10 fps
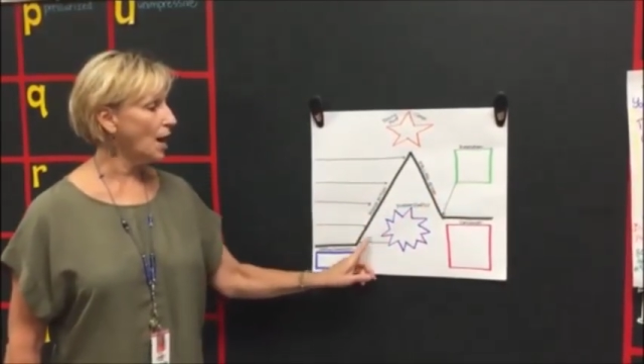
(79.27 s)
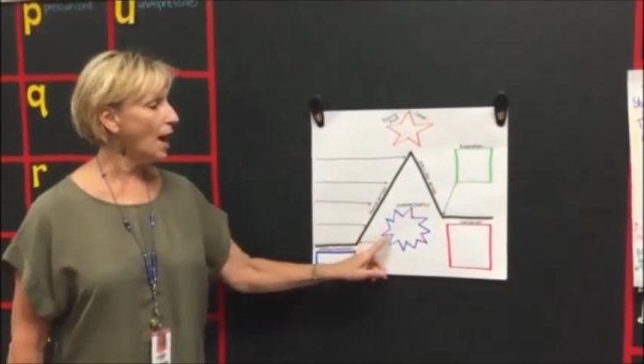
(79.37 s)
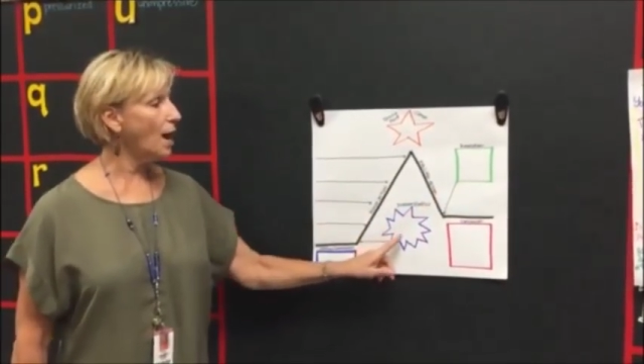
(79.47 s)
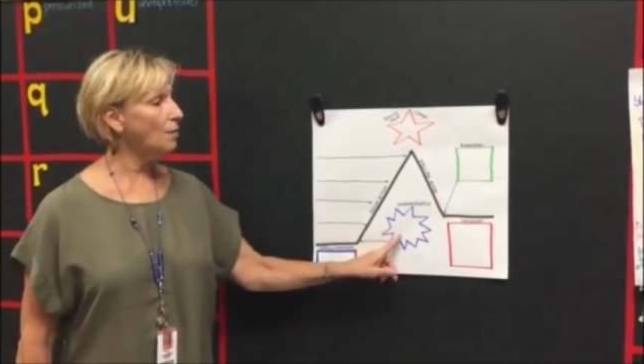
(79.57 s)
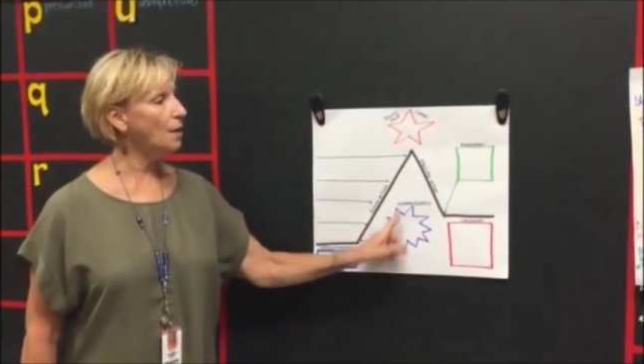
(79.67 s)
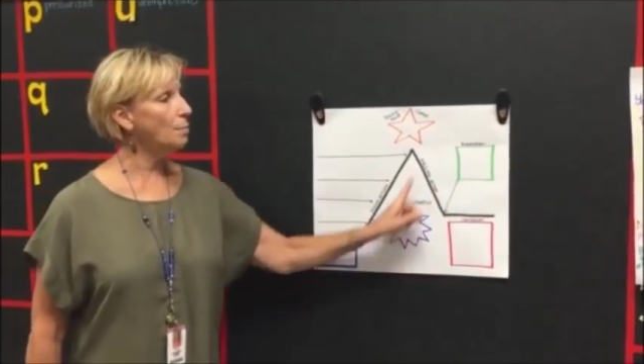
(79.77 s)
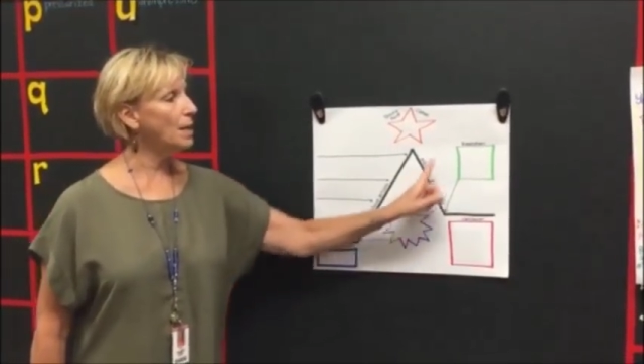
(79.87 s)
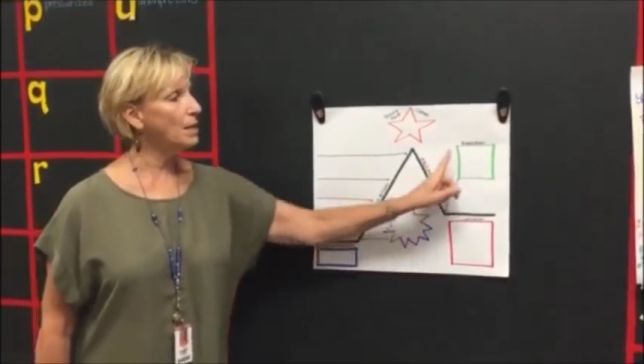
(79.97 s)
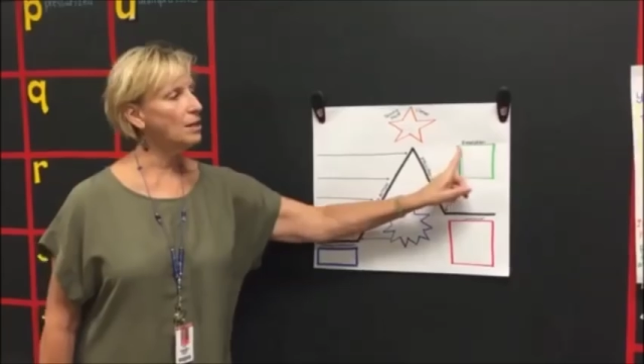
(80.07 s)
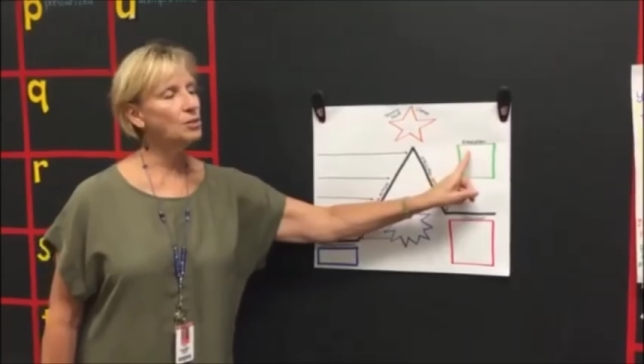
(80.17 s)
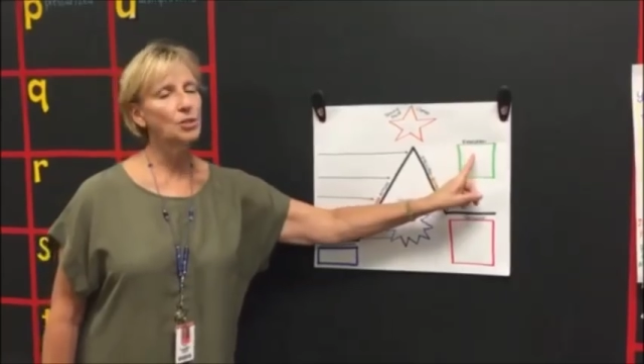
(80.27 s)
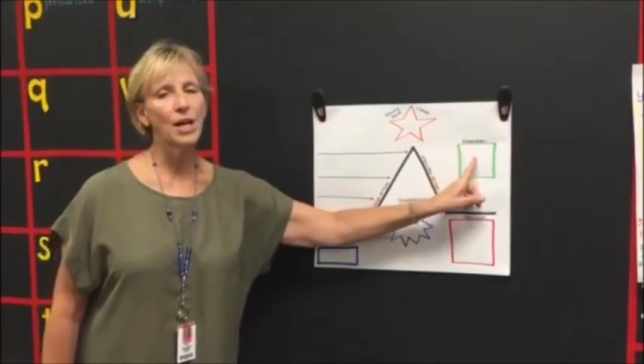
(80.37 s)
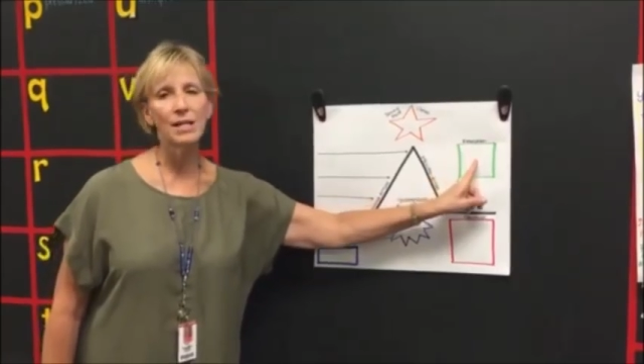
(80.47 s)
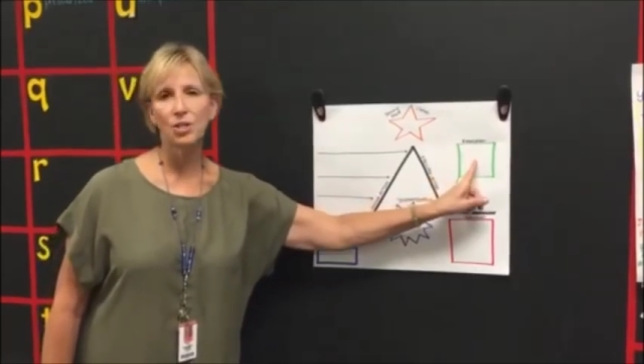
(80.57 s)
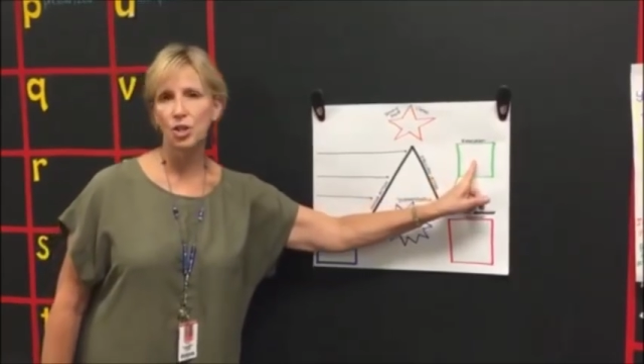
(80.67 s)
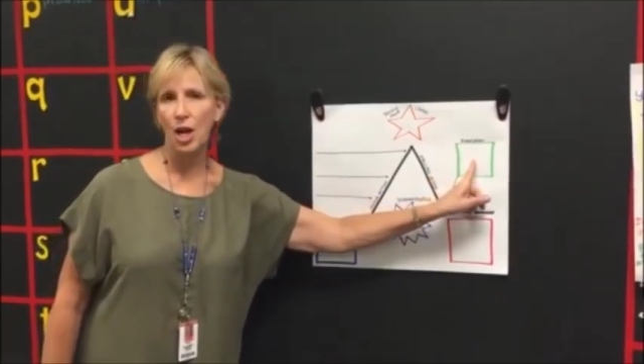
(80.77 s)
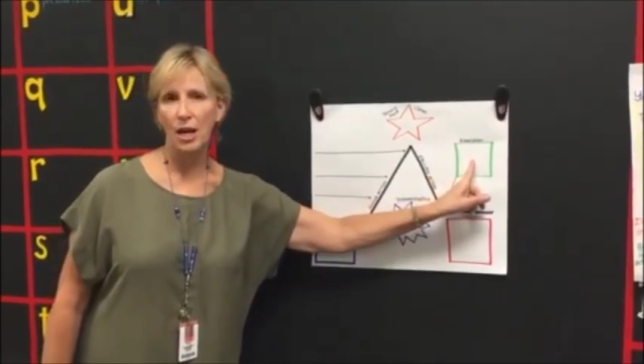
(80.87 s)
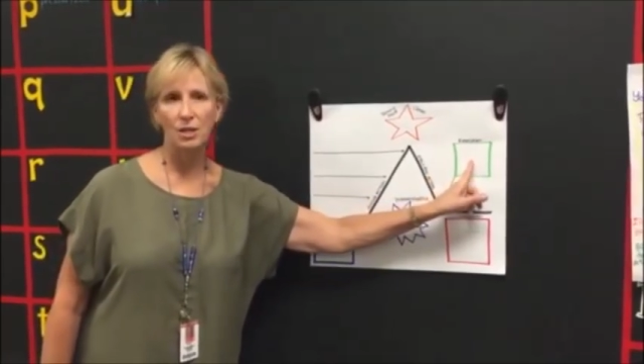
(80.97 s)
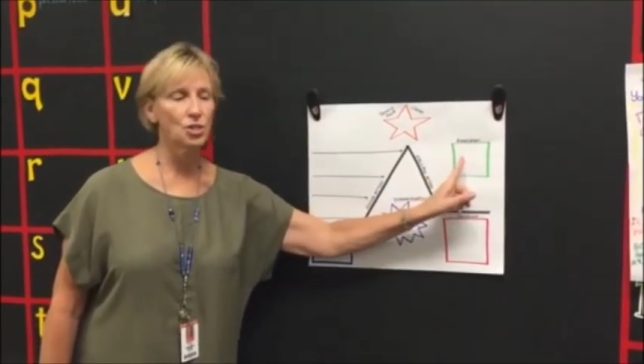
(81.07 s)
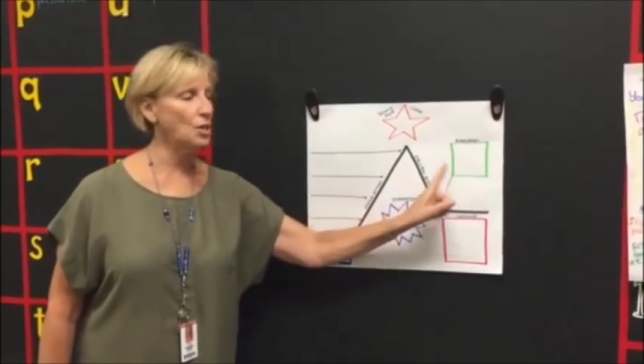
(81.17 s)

how that main character has changed,